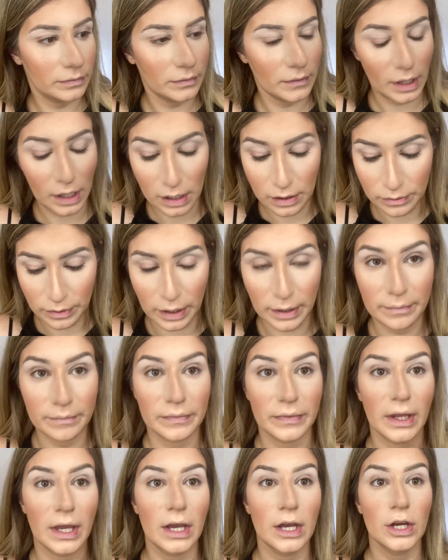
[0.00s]
All right.
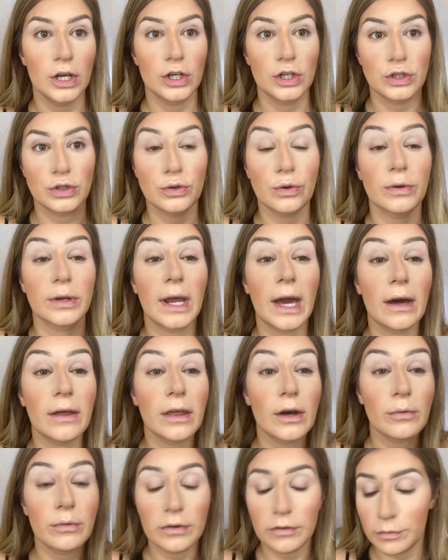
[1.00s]
So now
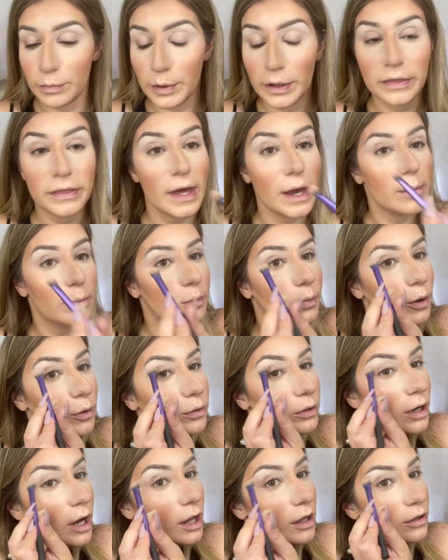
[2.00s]
that we've put that bone
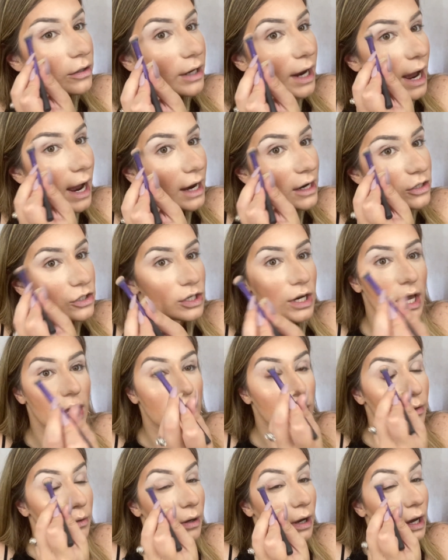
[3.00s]
colored
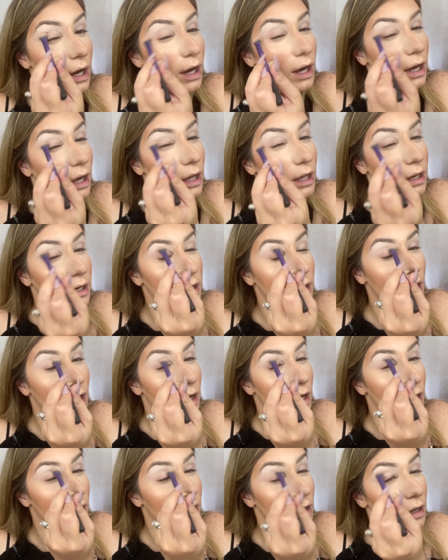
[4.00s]
eyeshadow on
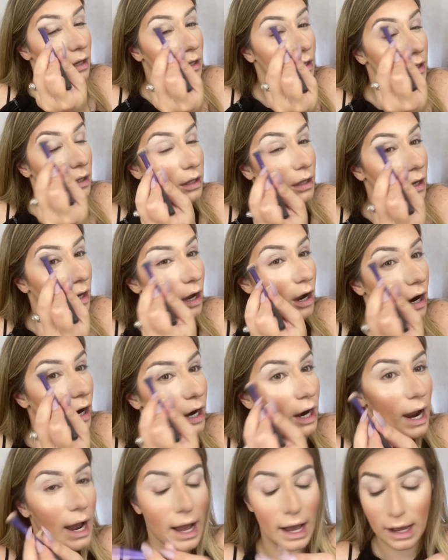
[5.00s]
our
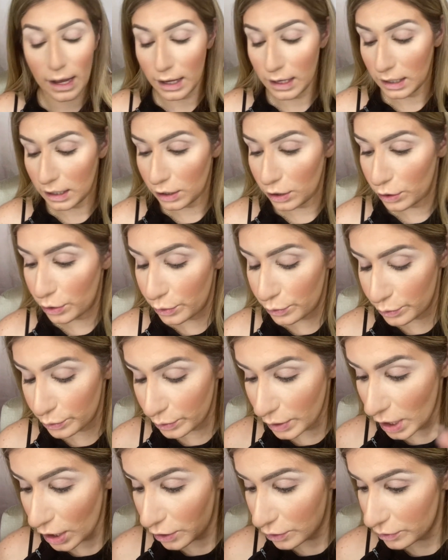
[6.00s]
eye through
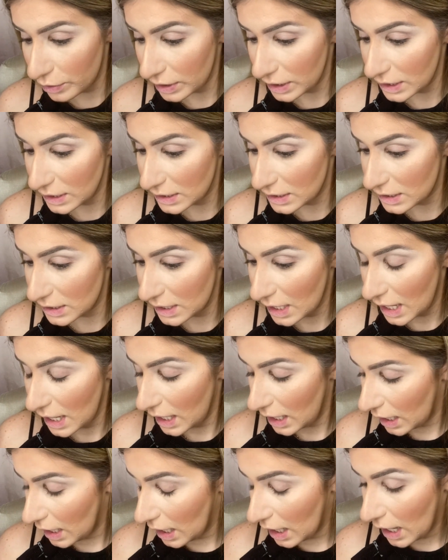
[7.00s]
our crease,
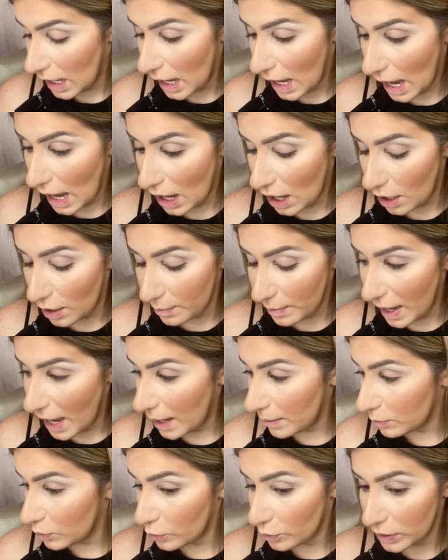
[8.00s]

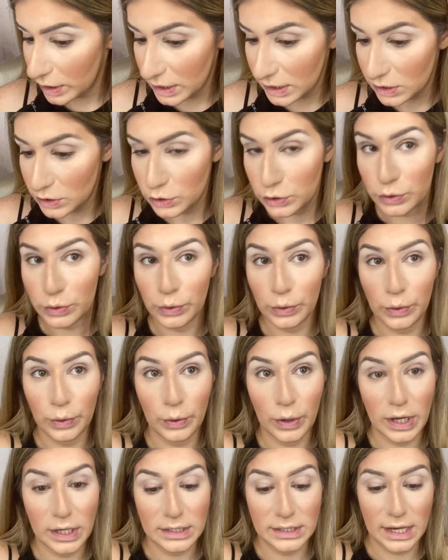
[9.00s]
I'm going
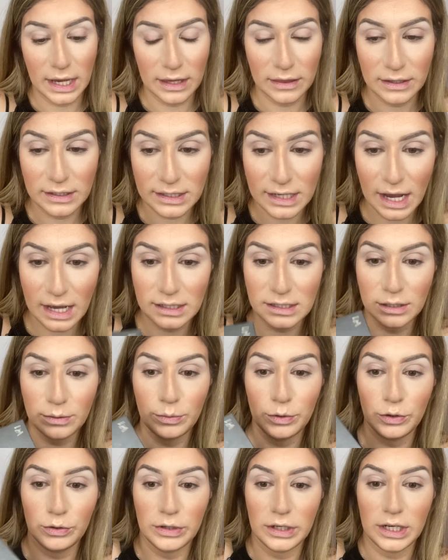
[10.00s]
to take the Tati
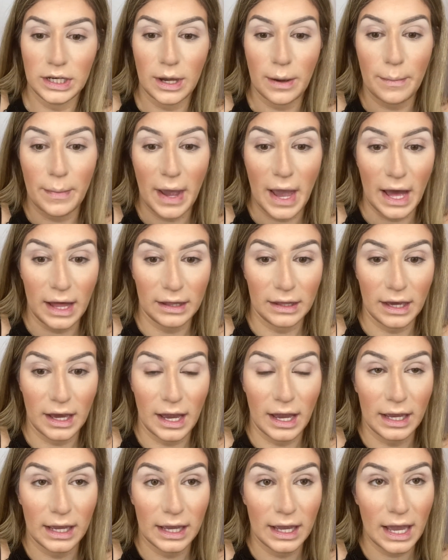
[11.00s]
Beauty palette
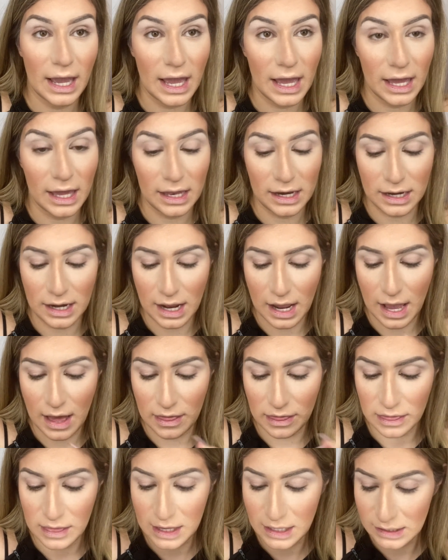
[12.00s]
again,
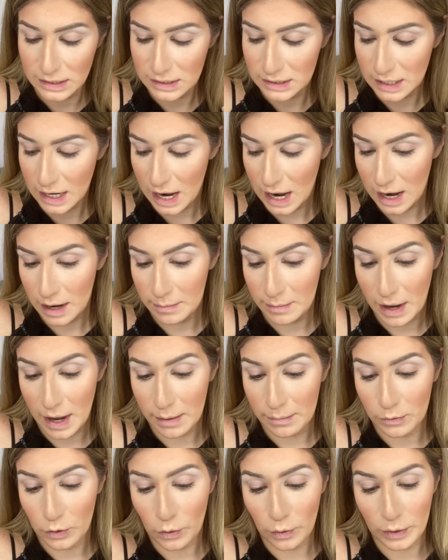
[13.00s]
and this time
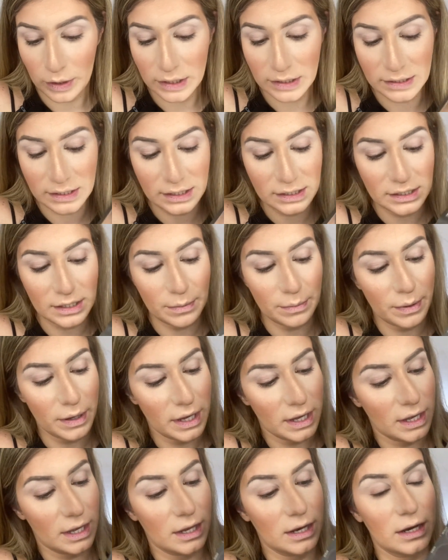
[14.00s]
I'm going to dip
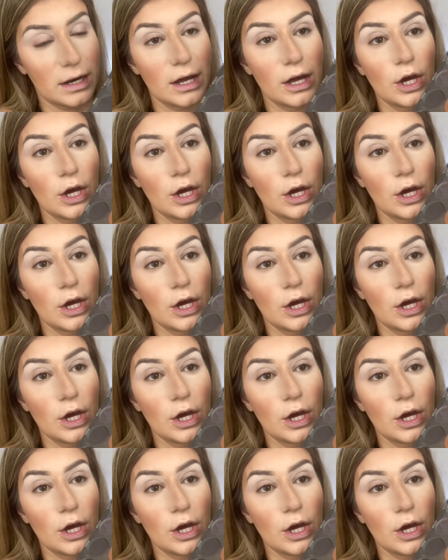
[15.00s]
in